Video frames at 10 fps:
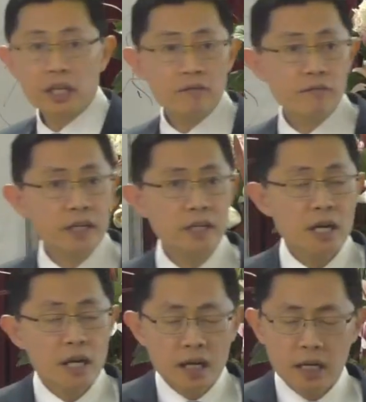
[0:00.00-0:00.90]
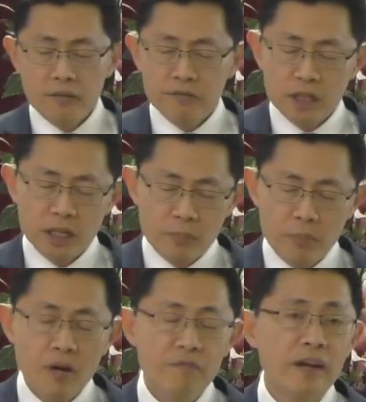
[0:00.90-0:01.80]
infant, lived a
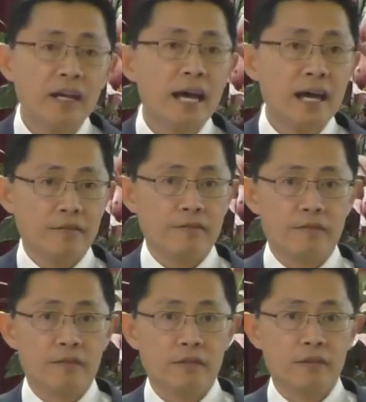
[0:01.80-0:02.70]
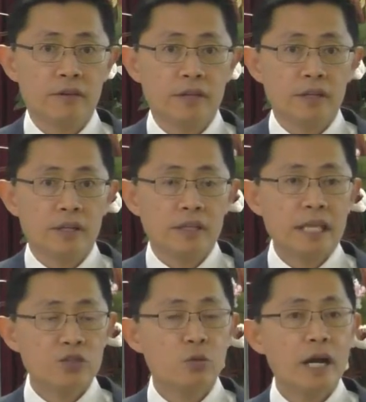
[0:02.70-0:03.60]
perfect life.
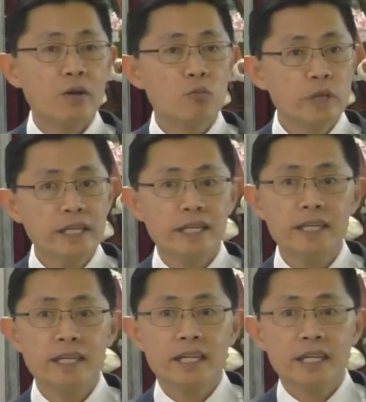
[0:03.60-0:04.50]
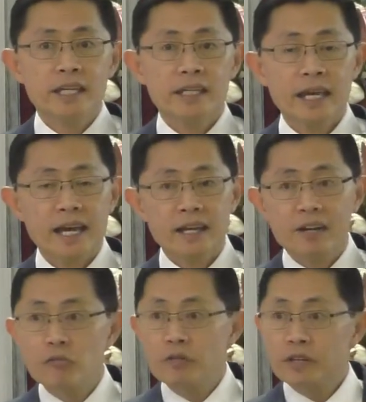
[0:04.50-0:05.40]
That's why we
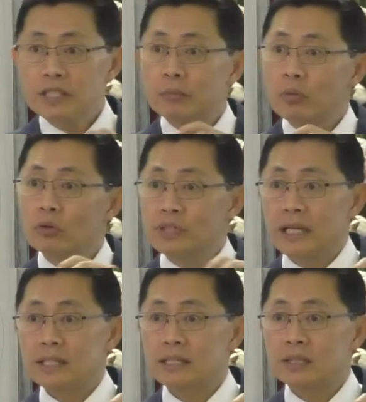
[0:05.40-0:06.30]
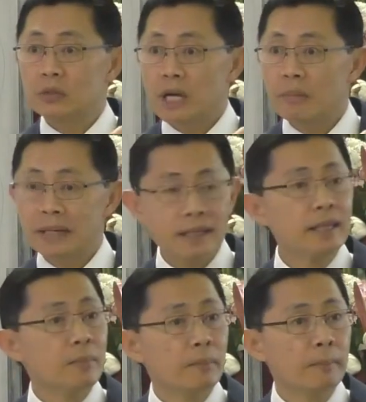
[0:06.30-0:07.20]
can reverse the process to come under
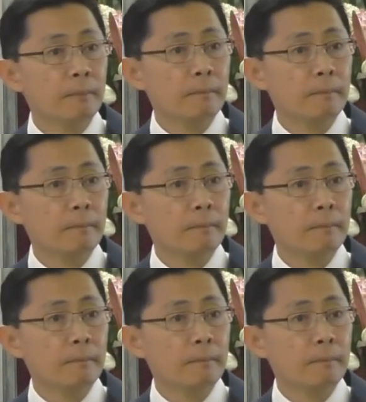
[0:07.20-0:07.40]
Him.